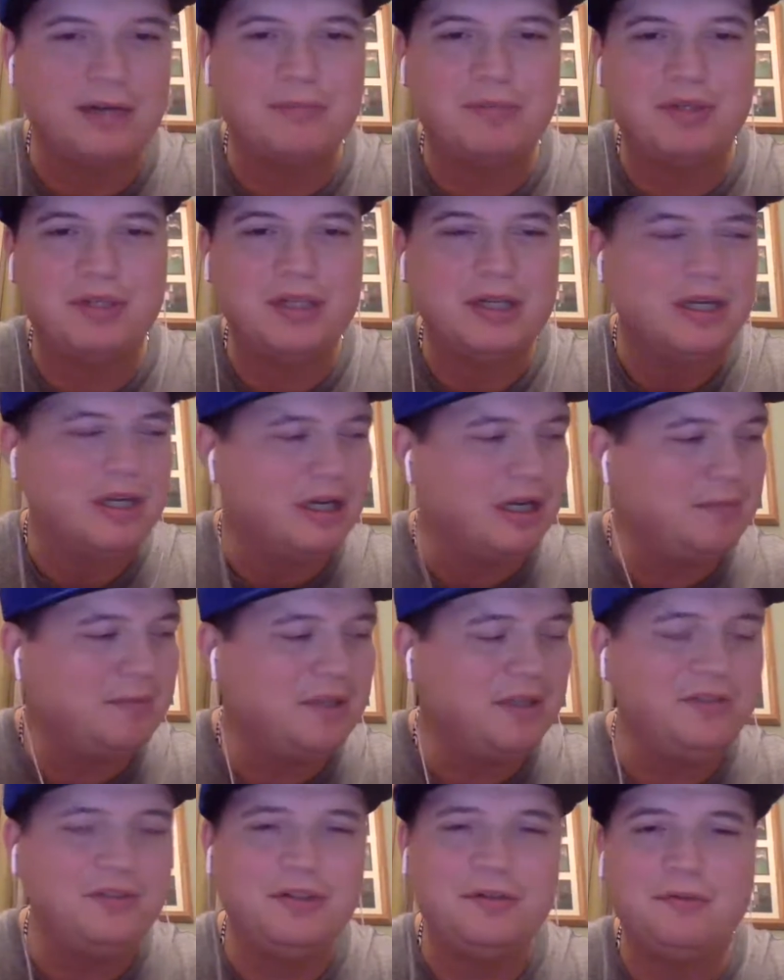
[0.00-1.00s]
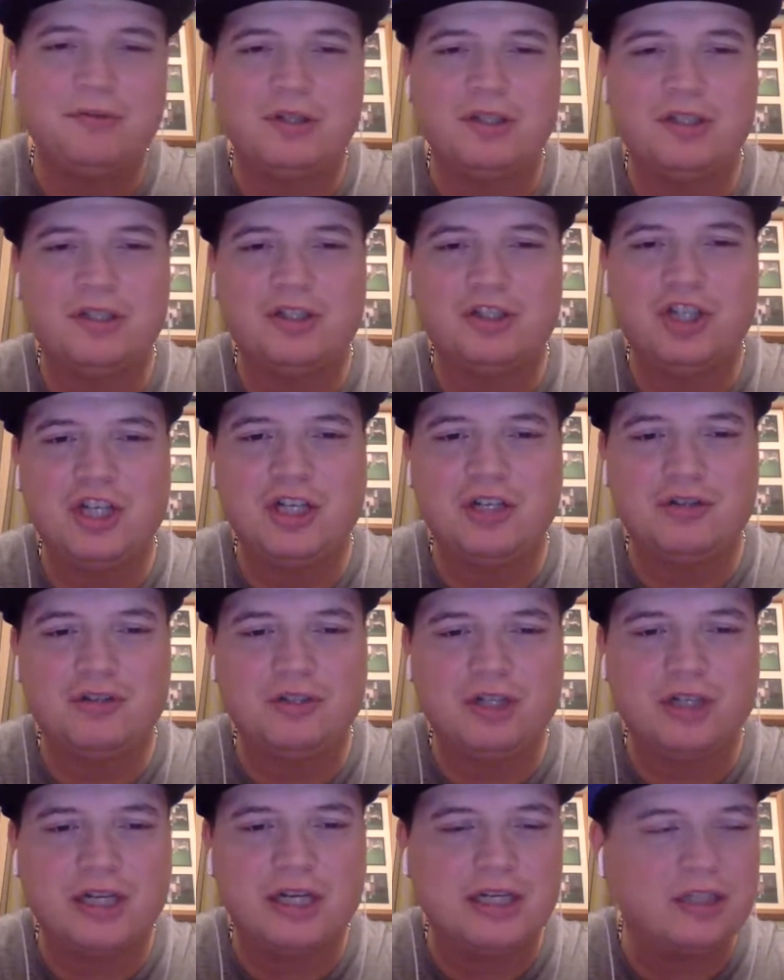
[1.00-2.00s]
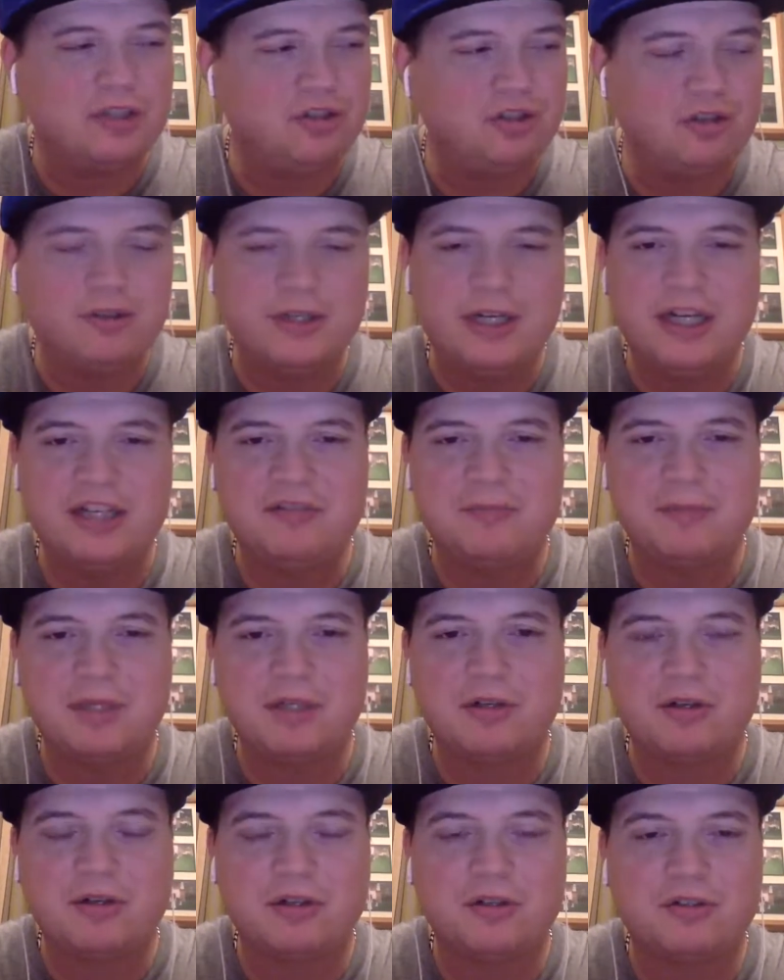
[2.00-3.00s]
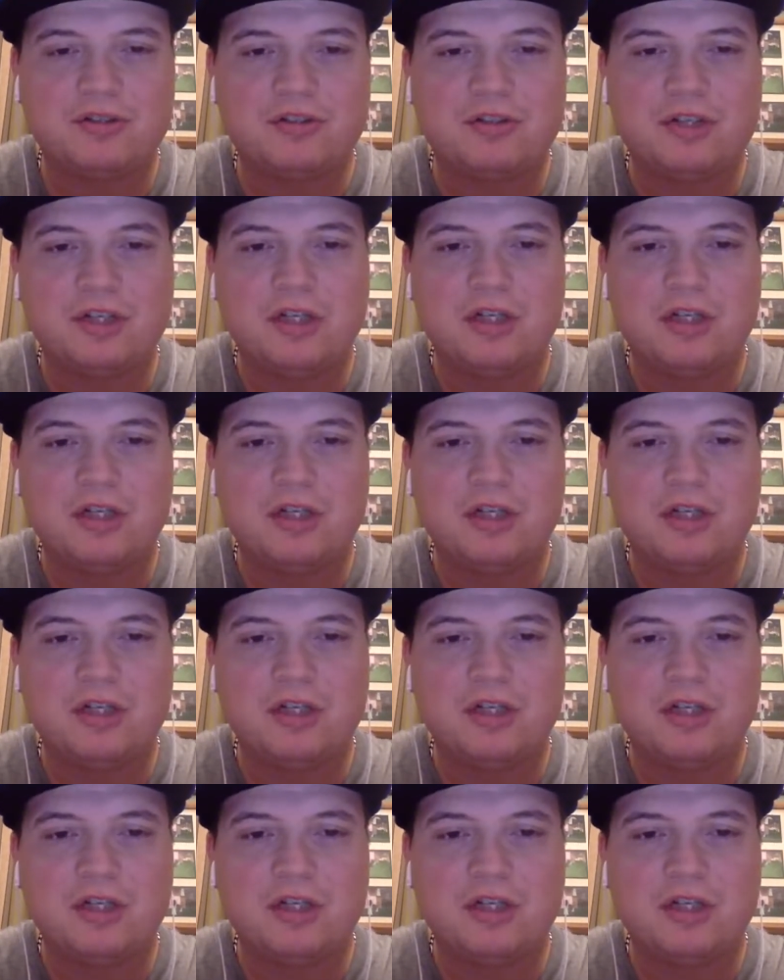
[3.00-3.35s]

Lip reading: But I basically wanted a channel to kind of showcase my cards